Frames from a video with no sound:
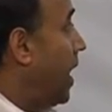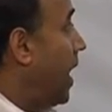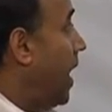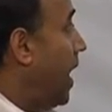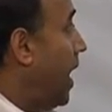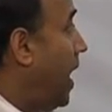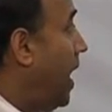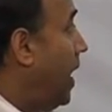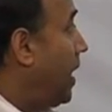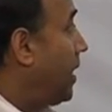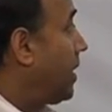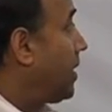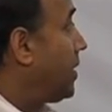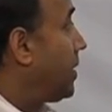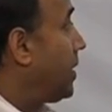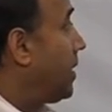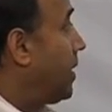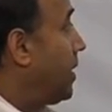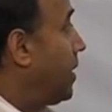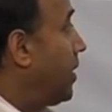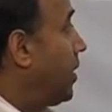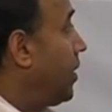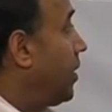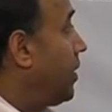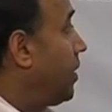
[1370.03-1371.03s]
and
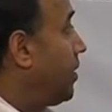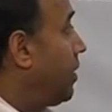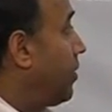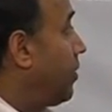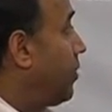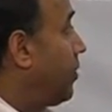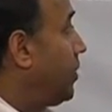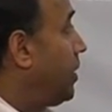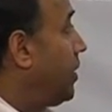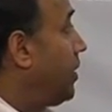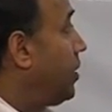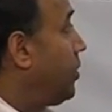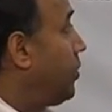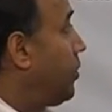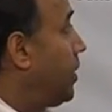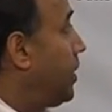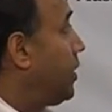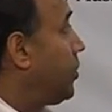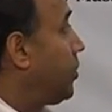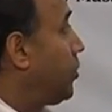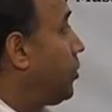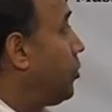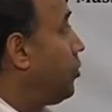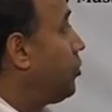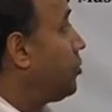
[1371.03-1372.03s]
we need to
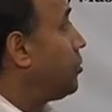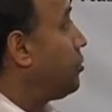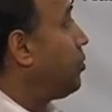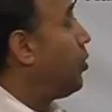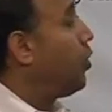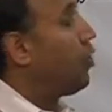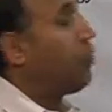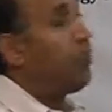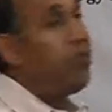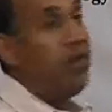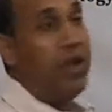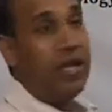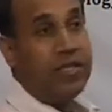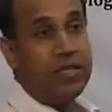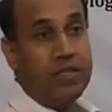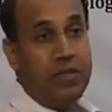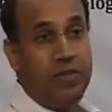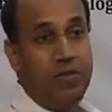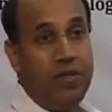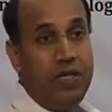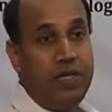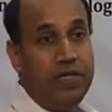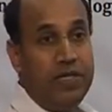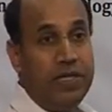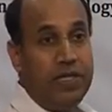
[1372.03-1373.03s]
introduce more
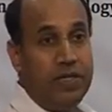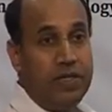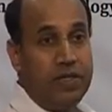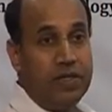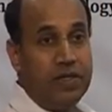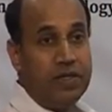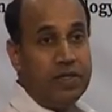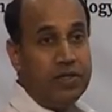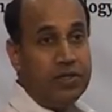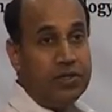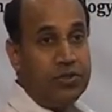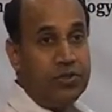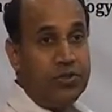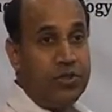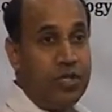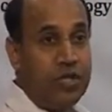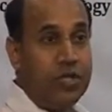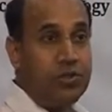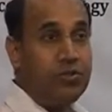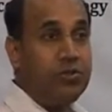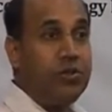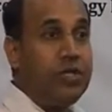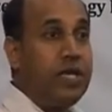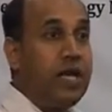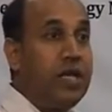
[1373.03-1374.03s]
flexibility so
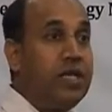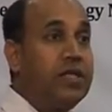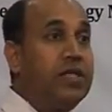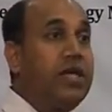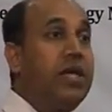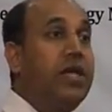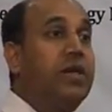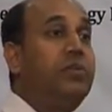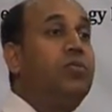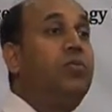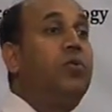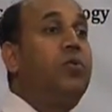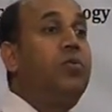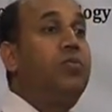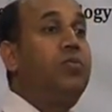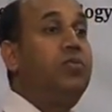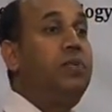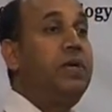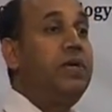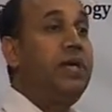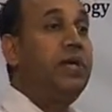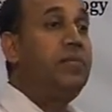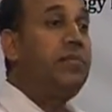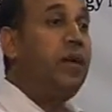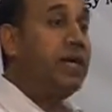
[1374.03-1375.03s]
that we can get more
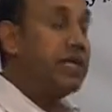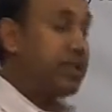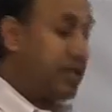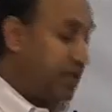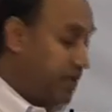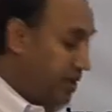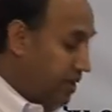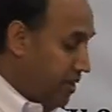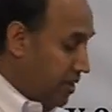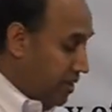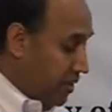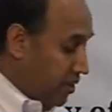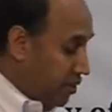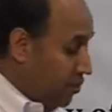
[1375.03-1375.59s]
better market.